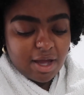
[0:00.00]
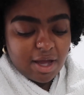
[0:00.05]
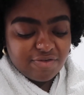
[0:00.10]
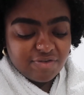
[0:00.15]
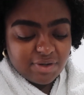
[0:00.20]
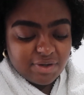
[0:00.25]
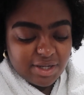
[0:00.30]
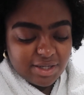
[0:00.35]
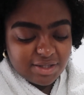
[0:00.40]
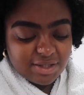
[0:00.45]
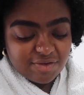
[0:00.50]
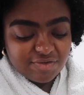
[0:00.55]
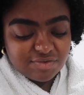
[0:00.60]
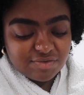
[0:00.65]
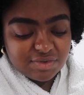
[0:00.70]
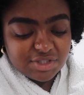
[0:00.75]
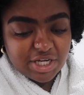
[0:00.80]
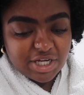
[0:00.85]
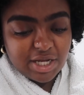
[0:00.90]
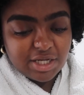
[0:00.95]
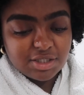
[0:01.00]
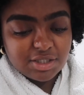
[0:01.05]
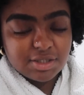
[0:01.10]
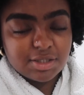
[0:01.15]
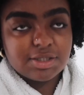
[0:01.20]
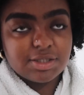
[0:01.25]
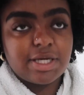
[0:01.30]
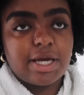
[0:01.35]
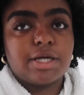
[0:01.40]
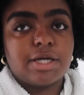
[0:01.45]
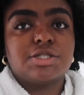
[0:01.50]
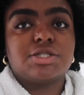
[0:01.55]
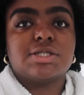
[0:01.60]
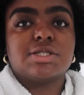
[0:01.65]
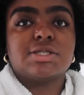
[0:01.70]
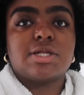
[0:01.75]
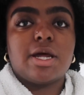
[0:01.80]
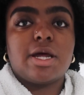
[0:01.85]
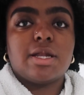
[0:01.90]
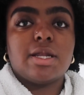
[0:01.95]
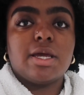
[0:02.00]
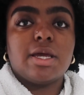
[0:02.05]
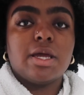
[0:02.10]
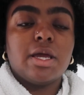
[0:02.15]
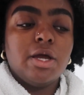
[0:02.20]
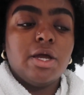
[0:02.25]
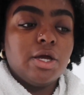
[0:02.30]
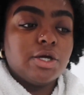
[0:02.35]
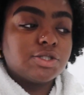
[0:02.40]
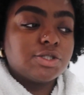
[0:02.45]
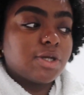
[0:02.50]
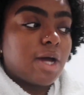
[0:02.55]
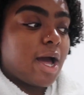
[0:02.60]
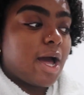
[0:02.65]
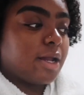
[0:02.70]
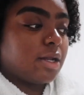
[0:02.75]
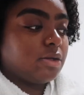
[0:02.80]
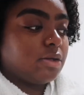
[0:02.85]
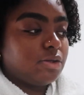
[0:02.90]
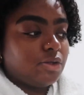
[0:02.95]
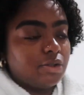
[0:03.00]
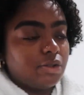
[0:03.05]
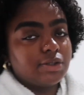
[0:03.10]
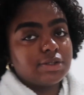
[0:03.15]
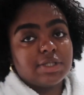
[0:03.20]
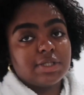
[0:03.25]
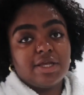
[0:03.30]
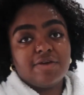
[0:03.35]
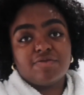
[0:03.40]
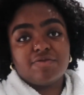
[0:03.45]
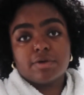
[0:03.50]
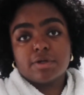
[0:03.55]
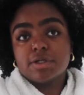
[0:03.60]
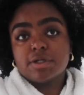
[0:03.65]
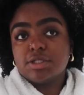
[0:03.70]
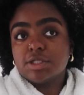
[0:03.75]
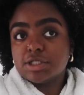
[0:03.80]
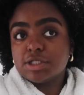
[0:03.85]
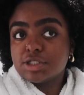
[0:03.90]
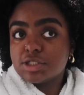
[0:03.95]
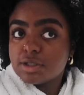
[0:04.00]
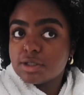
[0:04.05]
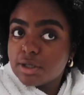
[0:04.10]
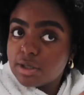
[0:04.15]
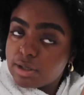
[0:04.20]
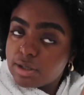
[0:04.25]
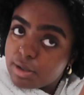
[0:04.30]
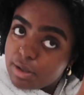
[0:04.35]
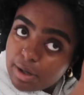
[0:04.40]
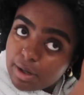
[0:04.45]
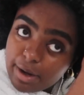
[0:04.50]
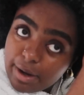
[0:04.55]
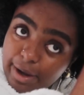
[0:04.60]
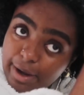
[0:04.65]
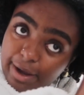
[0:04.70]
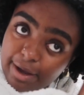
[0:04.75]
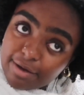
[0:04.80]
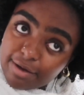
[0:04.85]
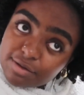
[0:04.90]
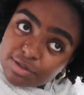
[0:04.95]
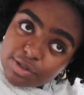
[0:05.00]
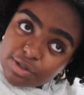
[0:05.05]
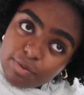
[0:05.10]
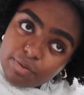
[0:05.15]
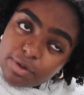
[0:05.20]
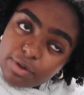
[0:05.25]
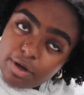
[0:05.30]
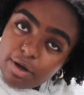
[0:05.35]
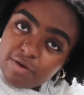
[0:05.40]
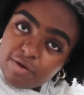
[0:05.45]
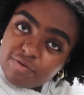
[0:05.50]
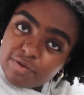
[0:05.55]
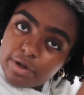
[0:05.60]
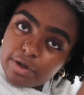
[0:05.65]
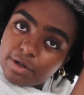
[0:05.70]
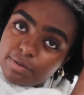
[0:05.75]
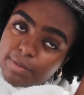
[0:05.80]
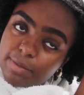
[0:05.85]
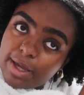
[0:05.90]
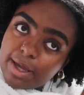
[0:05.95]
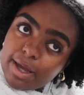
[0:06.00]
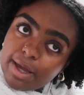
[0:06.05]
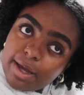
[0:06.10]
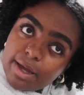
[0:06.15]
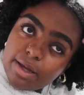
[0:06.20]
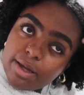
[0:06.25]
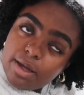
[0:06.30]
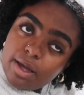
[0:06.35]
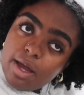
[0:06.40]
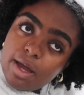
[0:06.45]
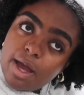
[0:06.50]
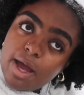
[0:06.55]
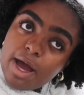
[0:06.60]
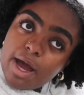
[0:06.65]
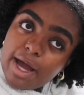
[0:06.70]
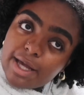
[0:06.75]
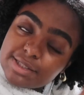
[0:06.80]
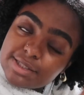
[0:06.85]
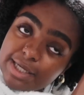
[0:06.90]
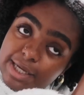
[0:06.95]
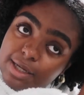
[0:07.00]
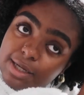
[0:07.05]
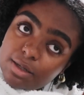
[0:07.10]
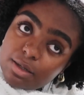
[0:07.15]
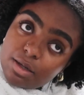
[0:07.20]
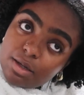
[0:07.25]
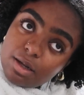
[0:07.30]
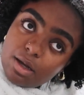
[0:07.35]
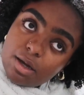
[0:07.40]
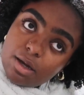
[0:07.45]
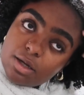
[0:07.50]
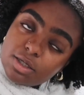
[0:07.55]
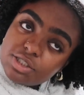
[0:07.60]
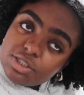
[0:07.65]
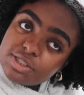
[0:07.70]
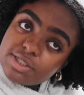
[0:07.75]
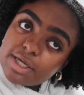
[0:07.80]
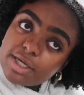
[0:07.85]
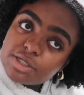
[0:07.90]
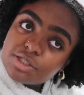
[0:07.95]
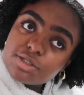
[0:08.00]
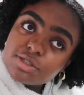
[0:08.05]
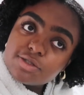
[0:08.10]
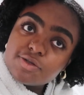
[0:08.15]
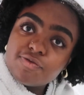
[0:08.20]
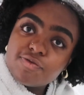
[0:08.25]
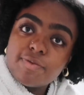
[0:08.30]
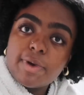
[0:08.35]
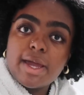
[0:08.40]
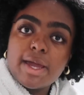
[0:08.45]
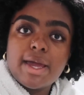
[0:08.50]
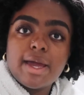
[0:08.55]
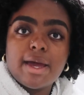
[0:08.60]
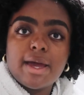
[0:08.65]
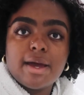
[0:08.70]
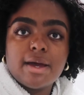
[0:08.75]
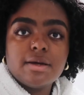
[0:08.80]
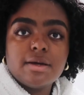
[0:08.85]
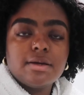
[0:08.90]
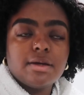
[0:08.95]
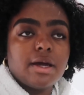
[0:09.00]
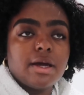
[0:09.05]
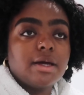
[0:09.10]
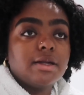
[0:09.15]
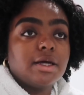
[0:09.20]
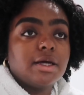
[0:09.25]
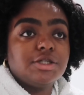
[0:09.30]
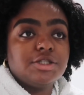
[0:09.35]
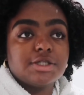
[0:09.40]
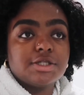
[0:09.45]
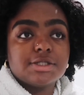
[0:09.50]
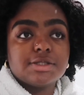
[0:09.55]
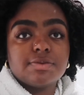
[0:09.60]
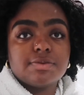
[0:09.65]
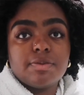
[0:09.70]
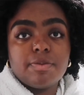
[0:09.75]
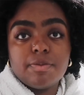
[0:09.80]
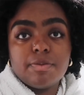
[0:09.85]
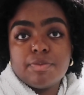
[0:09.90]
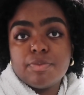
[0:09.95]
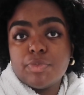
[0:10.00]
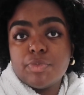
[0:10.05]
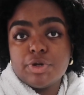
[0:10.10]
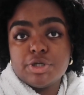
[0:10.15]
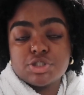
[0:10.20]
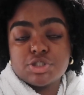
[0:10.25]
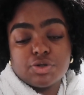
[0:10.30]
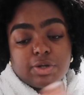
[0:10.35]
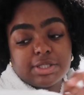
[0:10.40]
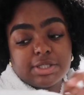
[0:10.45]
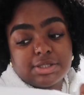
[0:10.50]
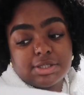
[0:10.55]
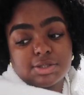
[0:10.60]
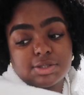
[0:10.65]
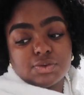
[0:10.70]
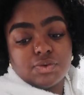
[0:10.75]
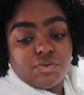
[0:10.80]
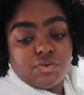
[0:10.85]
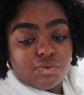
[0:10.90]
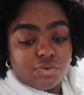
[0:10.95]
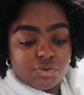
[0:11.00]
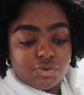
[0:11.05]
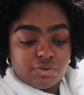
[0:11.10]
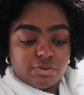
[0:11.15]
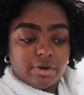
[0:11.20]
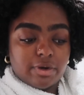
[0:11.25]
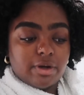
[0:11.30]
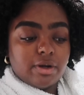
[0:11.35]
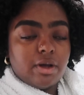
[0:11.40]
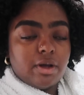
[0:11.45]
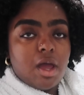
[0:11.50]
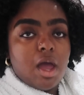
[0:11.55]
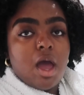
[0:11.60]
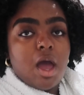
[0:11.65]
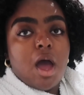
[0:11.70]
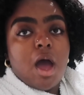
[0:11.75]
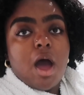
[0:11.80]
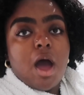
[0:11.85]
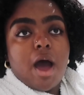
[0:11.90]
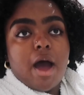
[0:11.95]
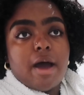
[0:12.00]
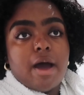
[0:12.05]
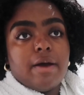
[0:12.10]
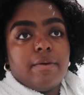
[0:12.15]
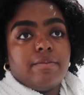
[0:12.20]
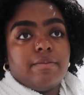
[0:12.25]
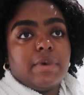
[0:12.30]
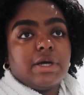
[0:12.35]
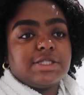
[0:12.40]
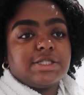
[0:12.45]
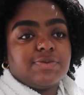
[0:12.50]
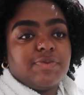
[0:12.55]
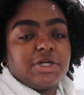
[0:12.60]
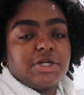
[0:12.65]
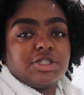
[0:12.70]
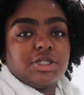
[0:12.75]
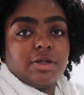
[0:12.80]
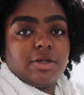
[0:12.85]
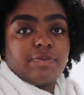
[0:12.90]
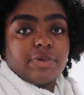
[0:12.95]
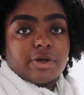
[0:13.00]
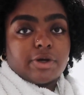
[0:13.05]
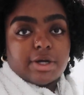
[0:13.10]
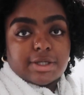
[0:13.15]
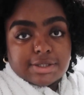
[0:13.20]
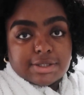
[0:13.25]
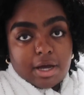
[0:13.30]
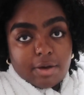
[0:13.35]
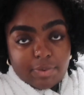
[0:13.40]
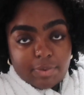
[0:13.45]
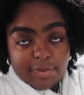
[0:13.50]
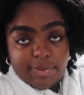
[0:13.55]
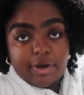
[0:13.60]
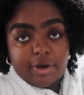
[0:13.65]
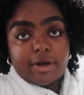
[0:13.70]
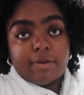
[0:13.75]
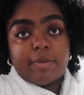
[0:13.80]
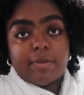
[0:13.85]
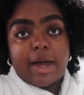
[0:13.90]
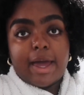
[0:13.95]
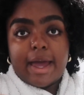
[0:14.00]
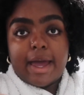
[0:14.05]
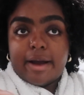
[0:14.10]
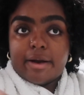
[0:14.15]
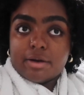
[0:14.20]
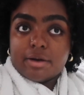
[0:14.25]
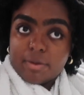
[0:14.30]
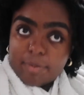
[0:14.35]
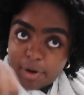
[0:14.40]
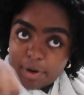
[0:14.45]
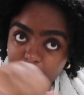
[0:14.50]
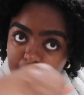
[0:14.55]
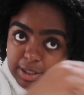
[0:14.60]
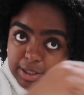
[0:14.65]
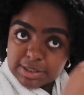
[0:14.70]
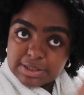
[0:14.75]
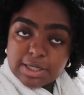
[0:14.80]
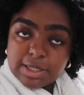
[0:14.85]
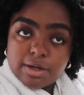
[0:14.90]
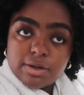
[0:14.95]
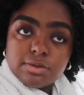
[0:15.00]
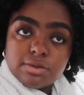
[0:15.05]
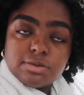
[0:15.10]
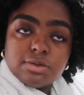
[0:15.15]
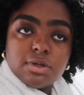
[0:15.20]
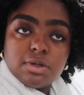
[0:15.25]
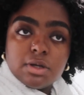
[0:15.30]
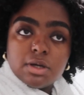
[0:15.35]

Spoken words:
feel like they've changed the texture slightly. So I don't use leave-in conditioner. I don't want to overload my hair. I take large sections of my hair and I just moisturize this all through, especially because I'll be putting my hair in a ponytail,